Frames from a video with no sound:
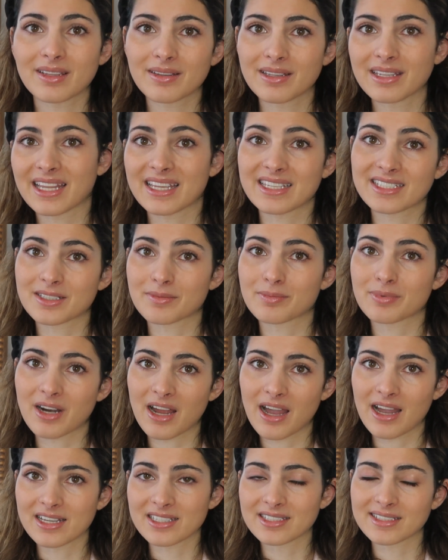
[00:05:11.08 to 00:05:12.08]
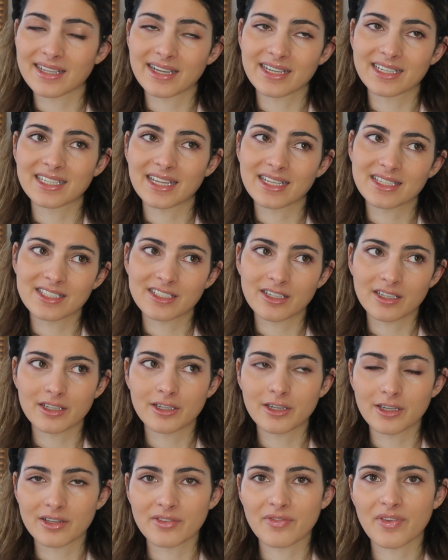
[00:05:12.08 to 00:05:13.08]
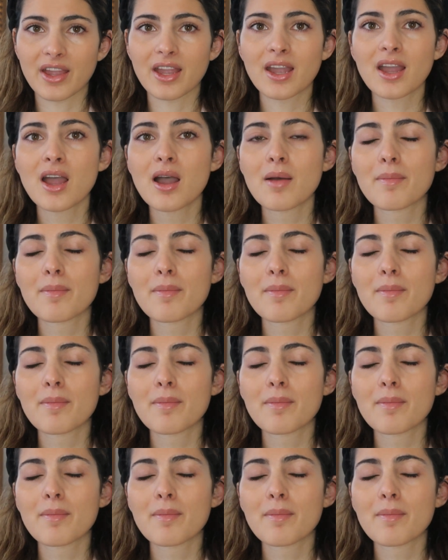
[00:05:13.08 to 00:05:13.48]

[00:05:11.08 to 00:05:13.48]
Less the price, like that's not a good thing,